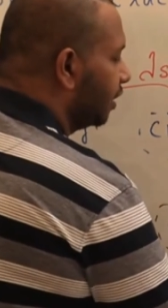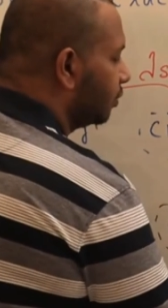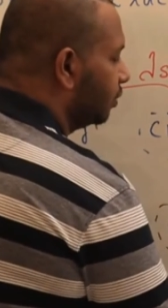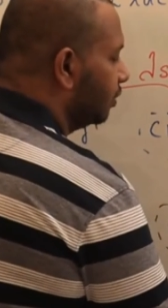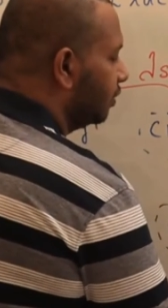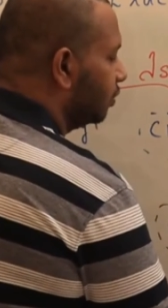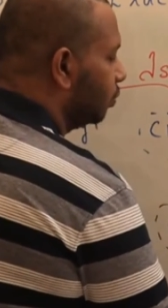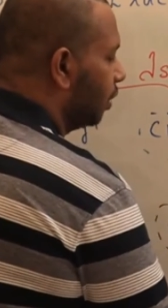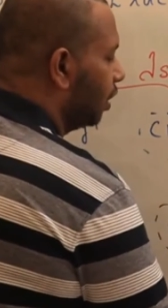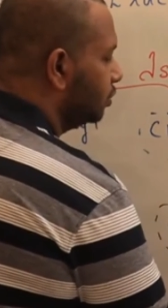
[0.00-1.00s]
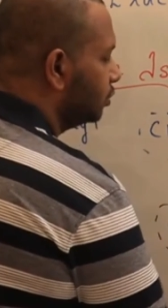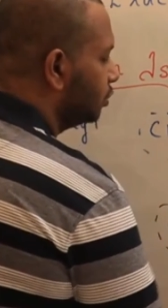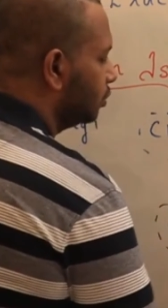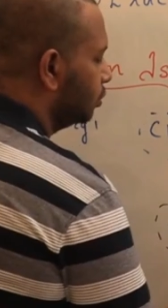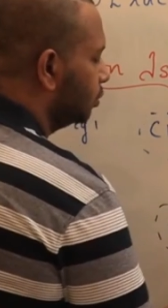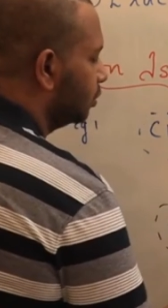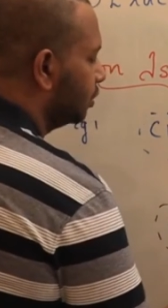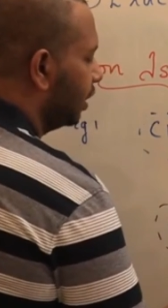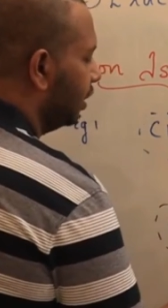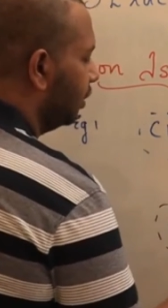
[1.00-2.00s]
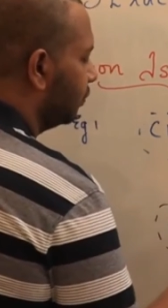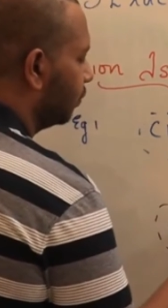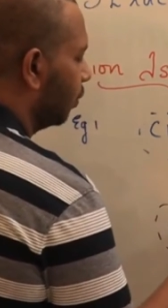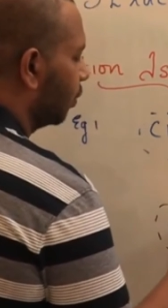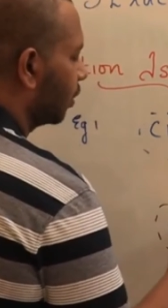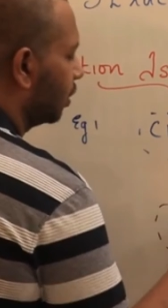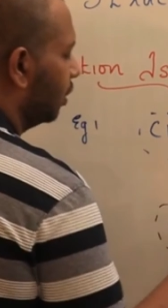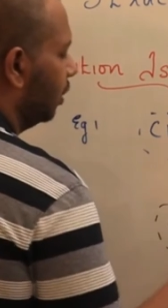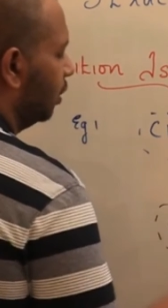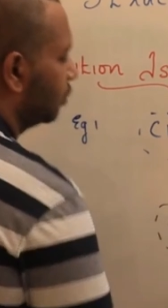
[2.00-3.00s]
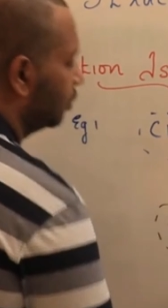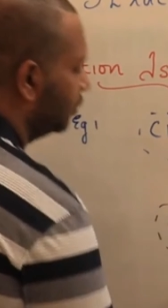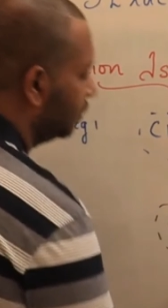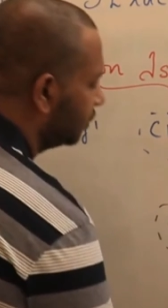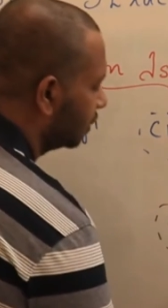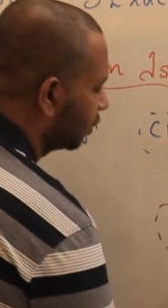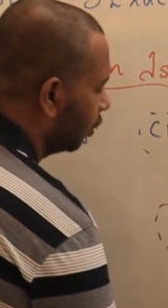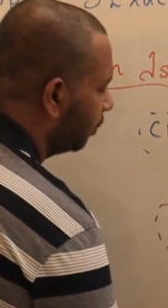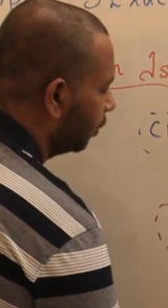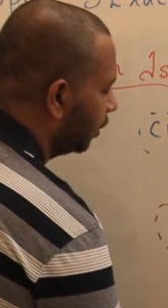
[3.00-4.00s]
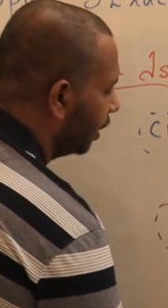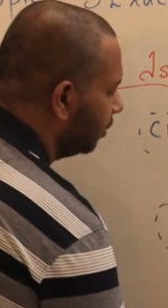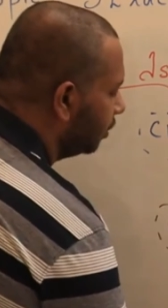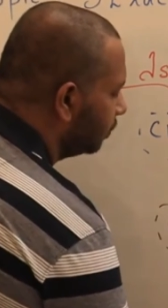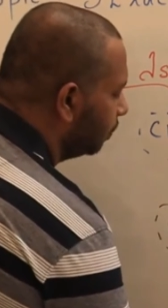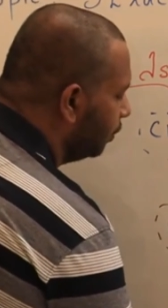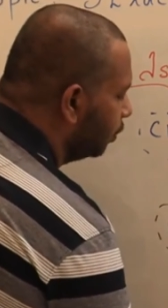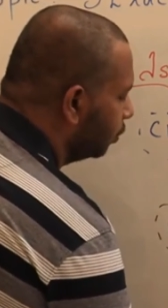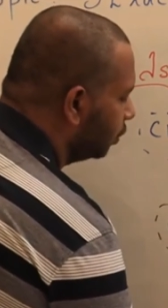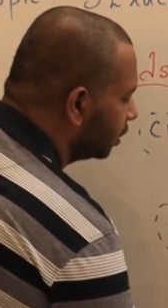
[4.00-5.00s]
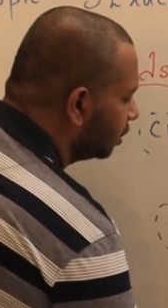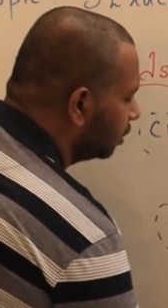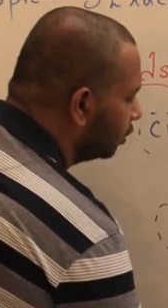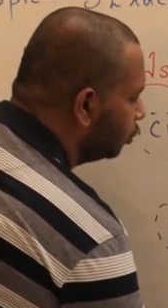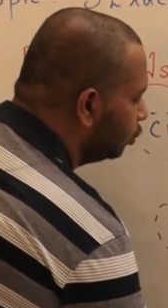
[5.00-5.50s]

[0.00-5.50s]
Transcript: understood this is 1 2 3 4. So this is the compound name is butene.